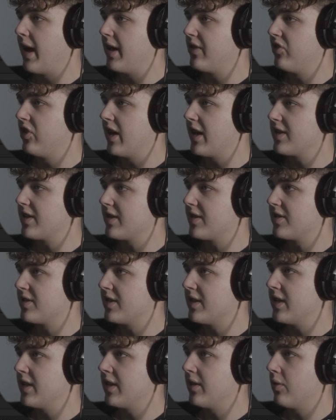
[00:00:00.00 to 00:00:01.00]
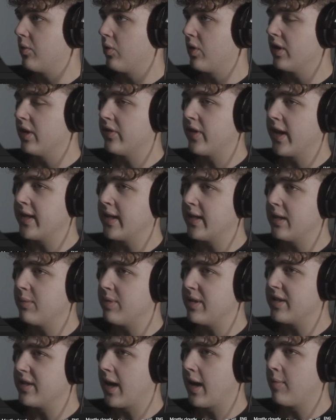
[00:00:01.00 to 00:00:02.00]
As you guys could see, we're in a
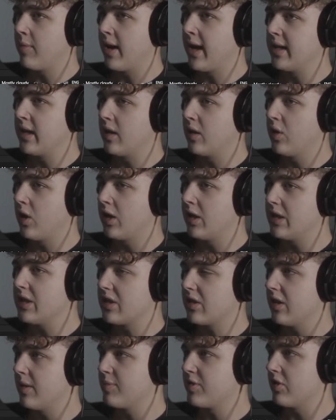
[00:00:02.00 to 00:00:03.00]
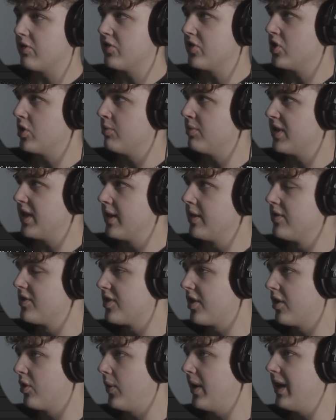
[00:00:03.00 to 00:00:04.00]
1080p timeline and a lot of these clips are zoomed in.
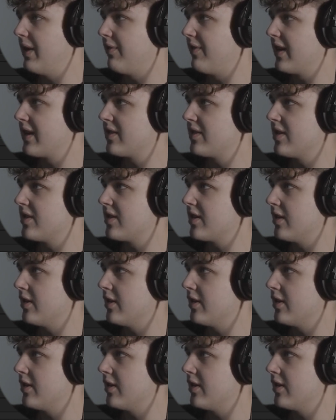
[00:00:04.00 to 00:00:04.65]
So the way to fix this